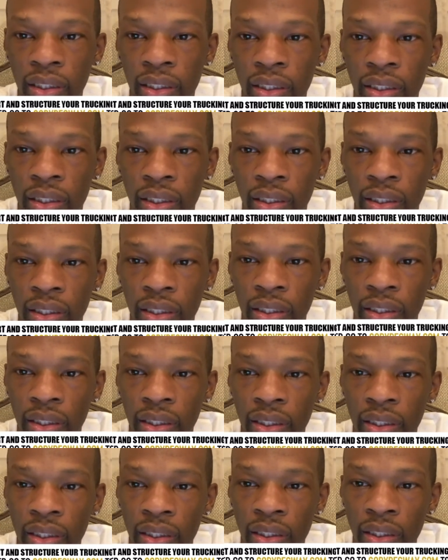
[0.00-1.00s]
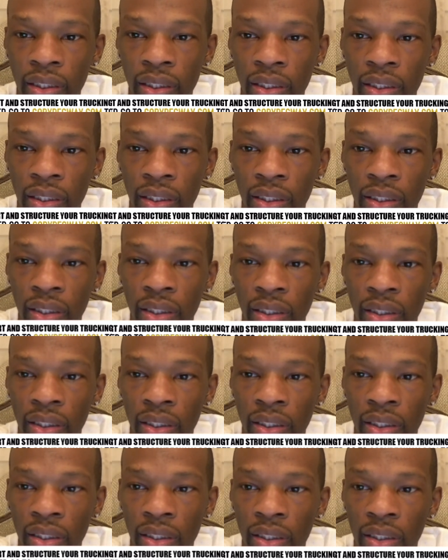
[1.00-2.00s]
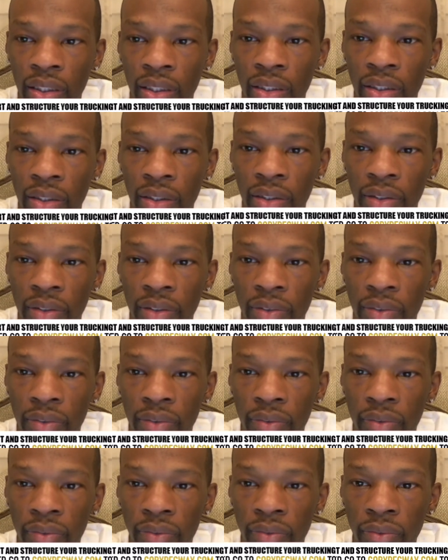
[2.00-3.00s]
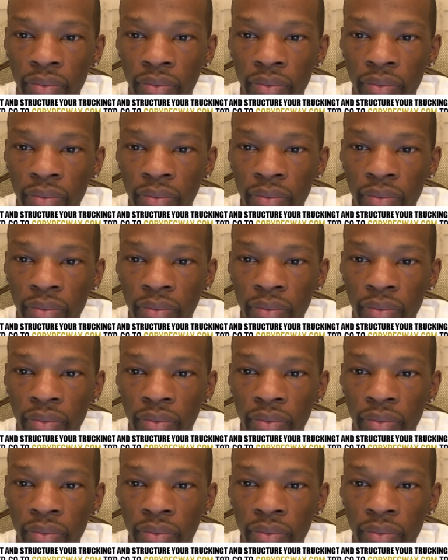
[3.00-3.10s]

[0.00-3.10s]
(silence)